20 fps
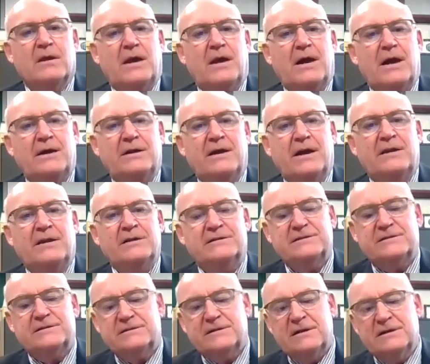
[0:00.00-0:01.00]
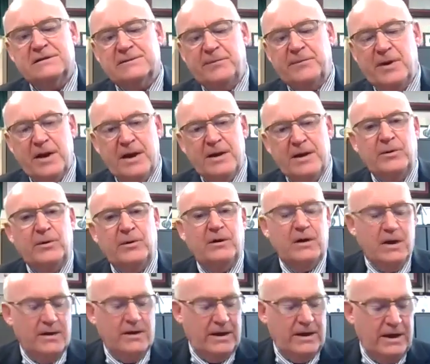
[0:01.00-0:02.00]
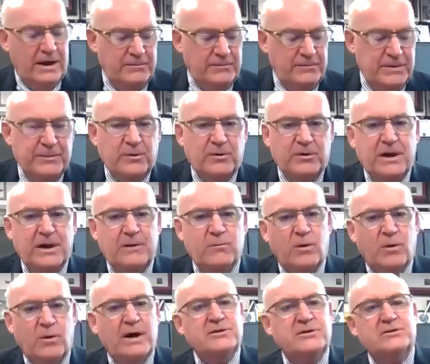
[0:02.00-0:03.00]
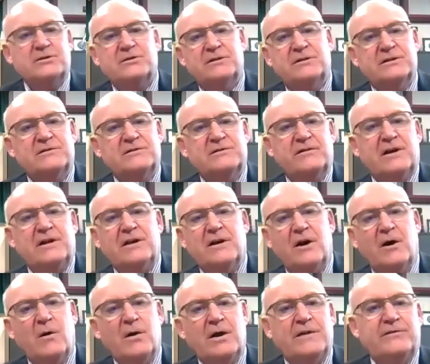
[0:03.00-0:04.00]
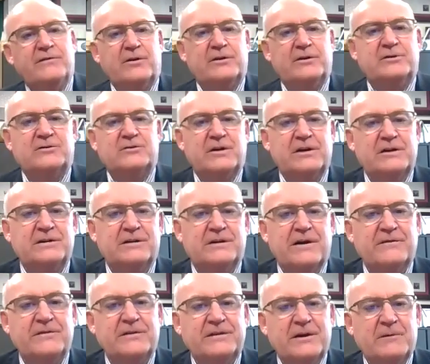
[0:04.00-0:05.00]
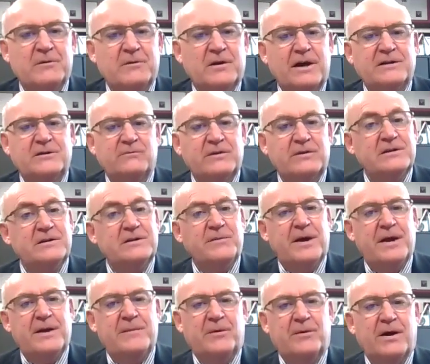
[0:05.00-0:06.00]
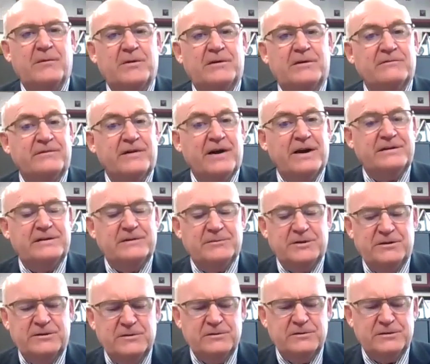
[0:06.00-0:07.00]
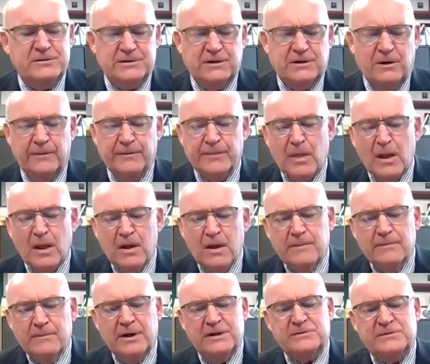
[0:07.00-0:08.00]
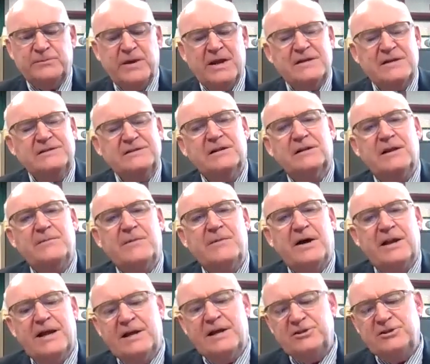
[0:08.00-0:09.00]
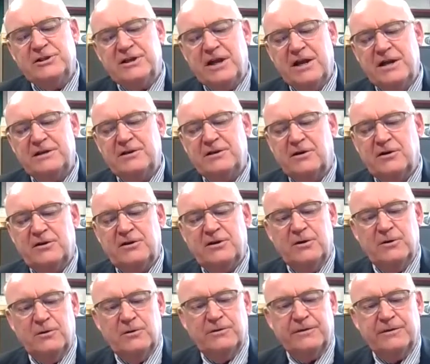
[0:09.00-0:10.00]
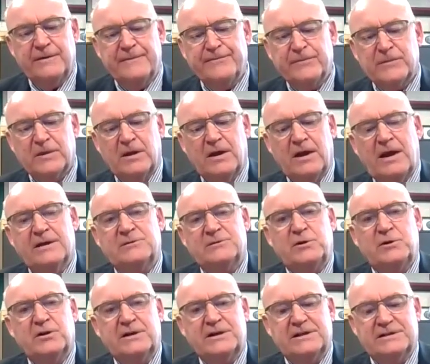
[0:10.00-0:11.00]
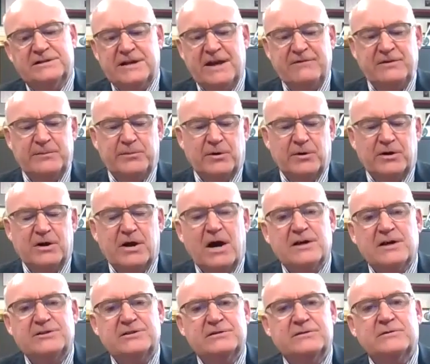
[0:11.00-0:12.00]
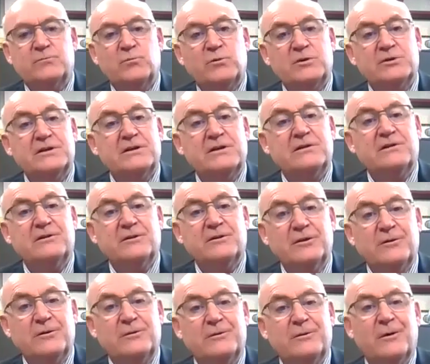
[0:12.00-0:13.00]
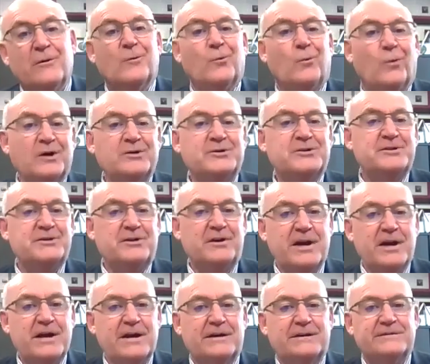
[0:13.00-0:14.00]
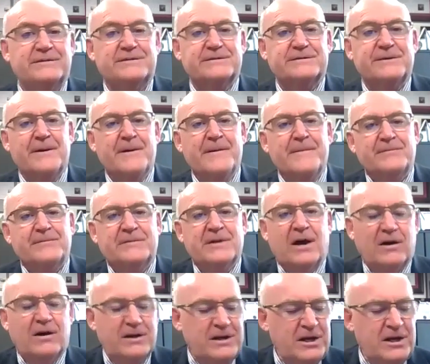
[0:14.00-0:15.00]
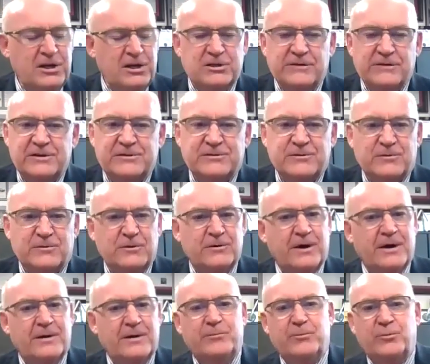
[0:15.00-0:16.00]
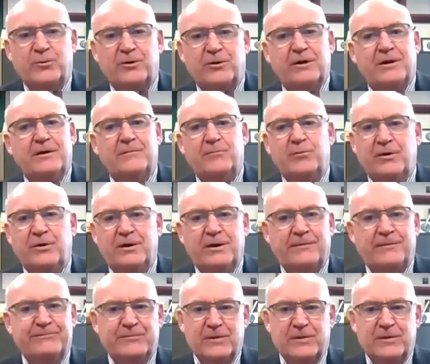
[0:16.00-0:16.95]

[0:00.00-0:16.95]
And it's a paper, and people can watch this video. And if they're intrigued enough that they would like to read the paper, I would invite them to do so. But it's basically about educating our youth as we look at safety precautions, which include washing your hands. Now, each of us grew up pre-adulthood.